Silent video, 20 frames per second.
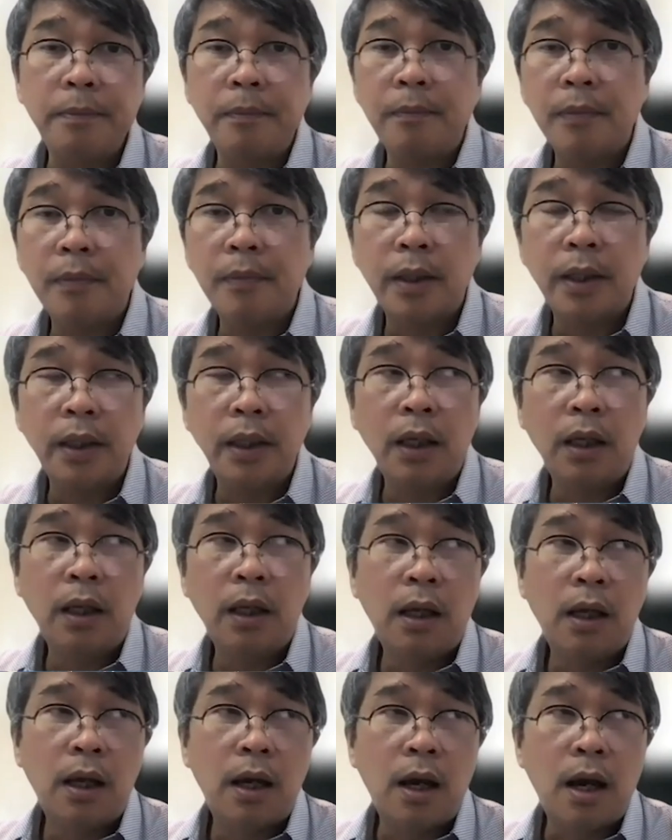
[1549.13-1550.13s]
Okay,
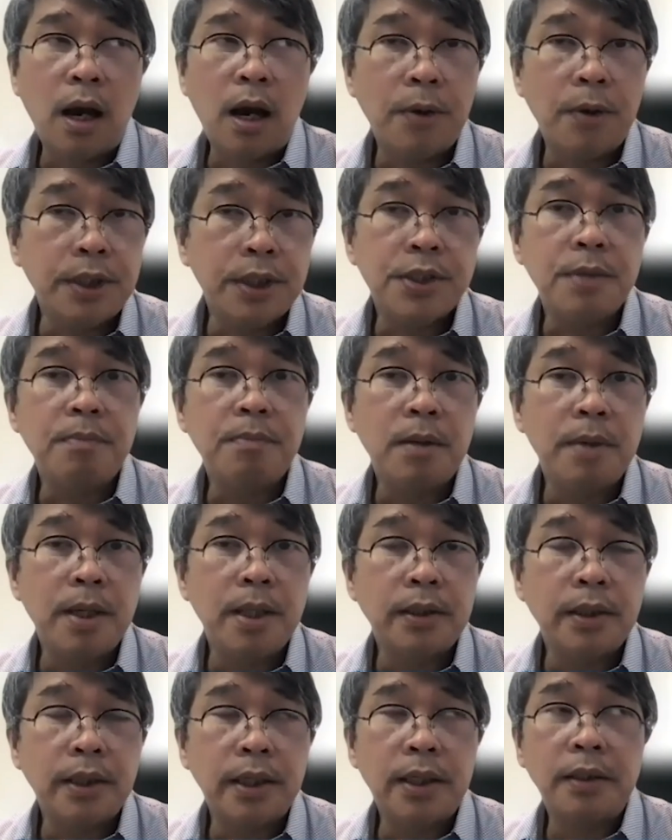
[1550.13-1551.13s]
how it is implemented,
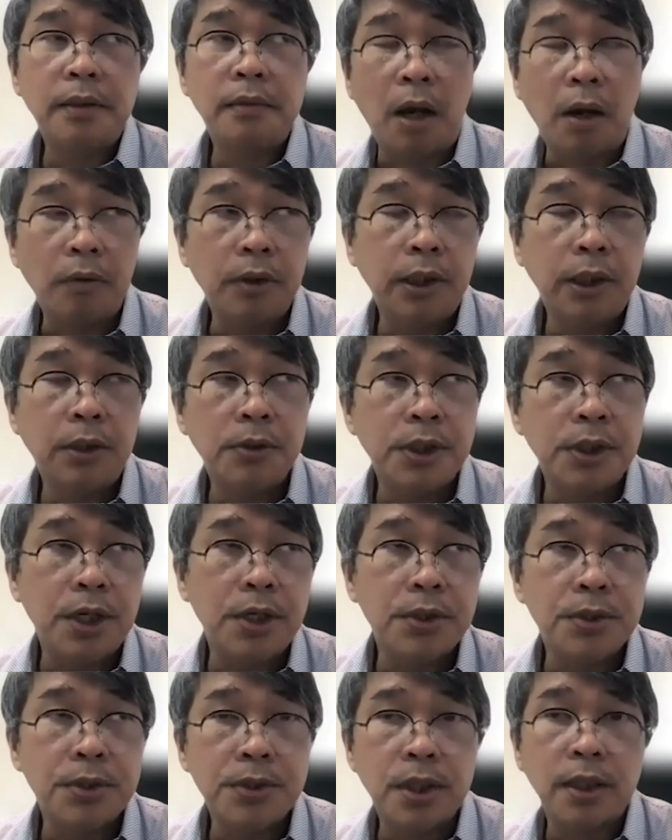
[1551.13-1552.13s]
how the negotiations are
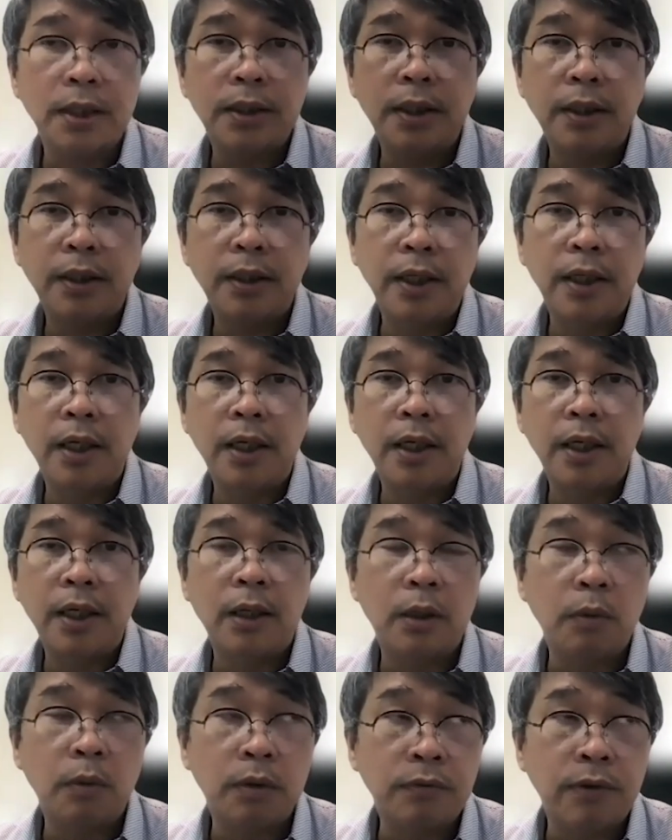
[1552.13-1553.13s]
undertaken, and what
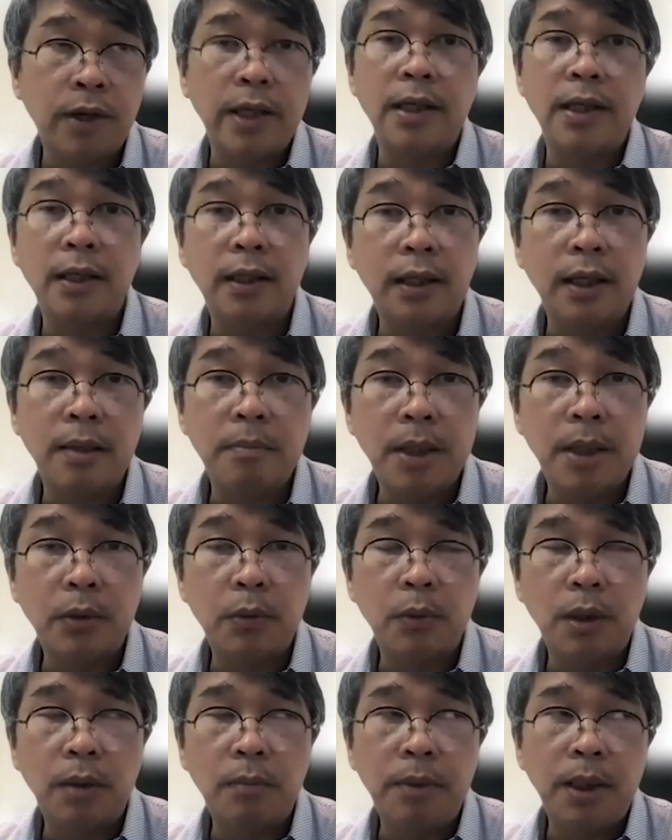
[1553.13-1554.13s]
final agreement will
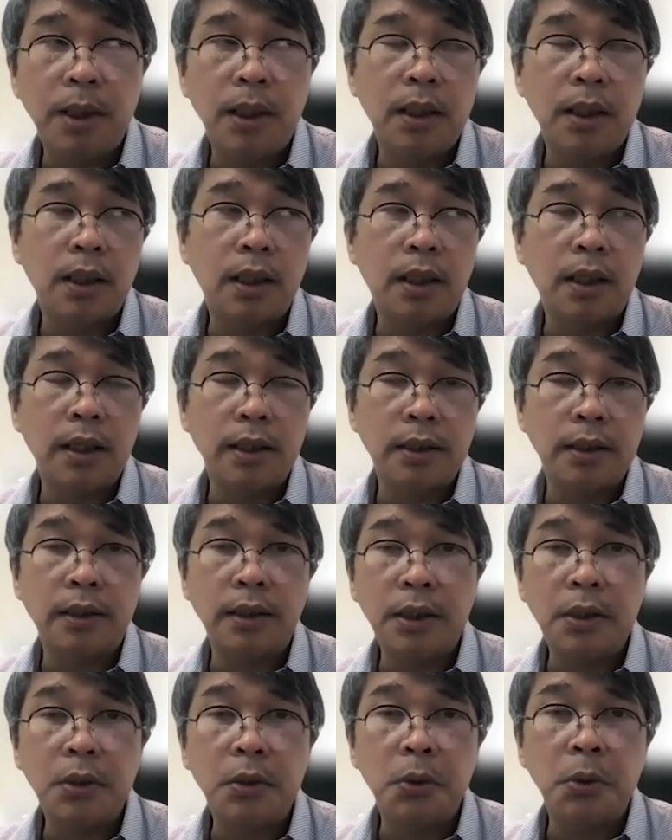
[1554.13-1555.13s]
be entered
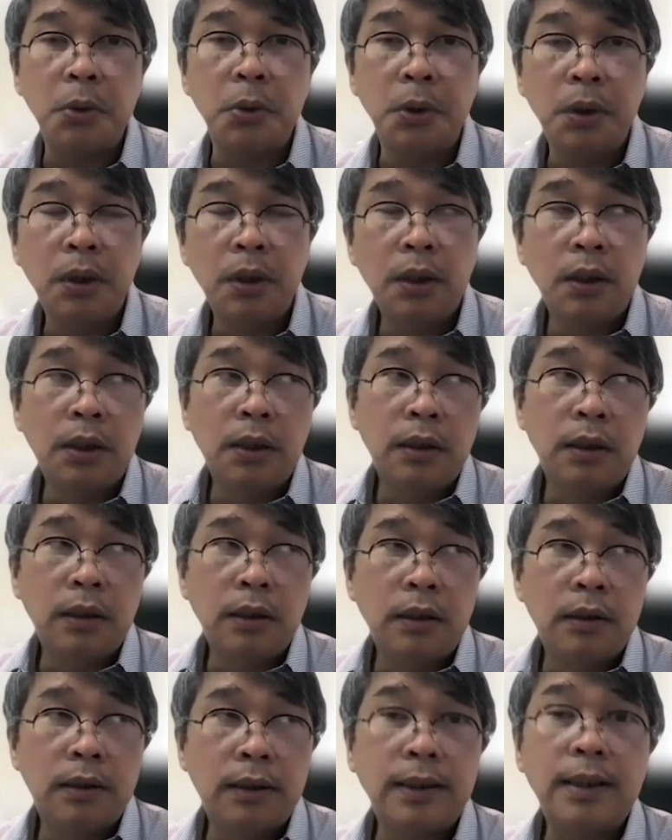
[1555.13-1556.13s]
into,
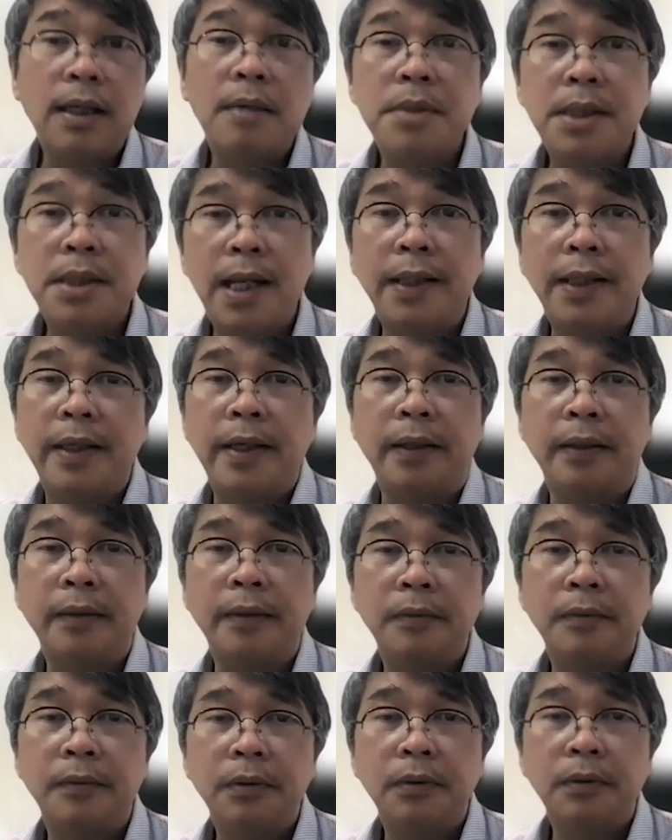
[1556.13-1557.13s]
that comes later.
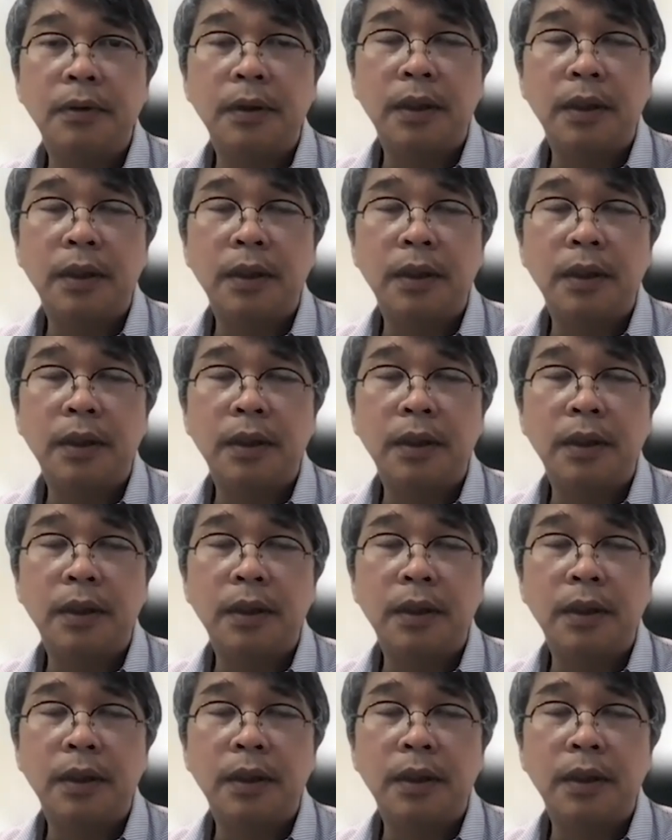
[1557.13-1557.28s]
No?